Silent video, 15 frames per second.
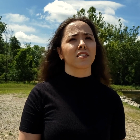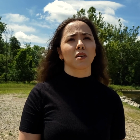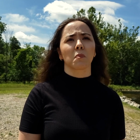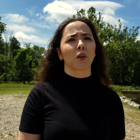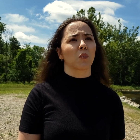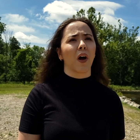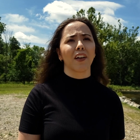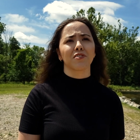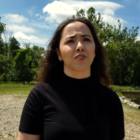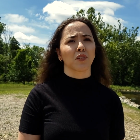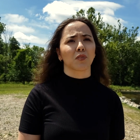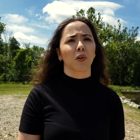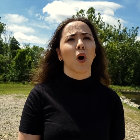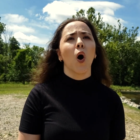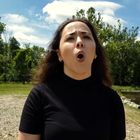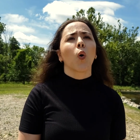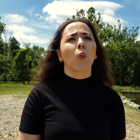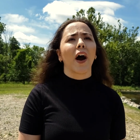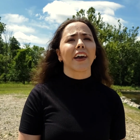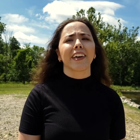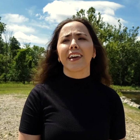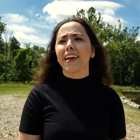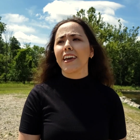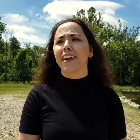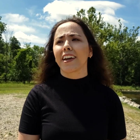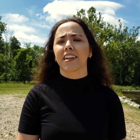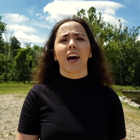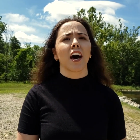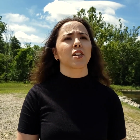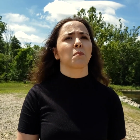to be rendered why he
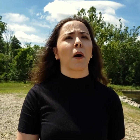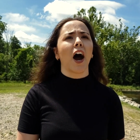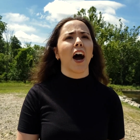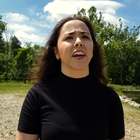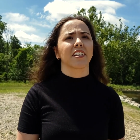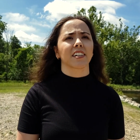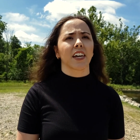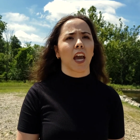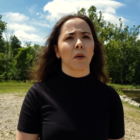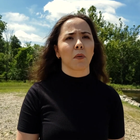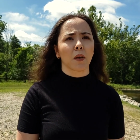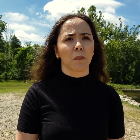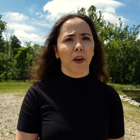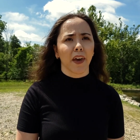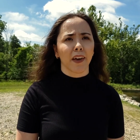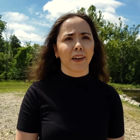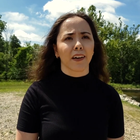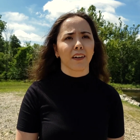cannot abide a gaping pig,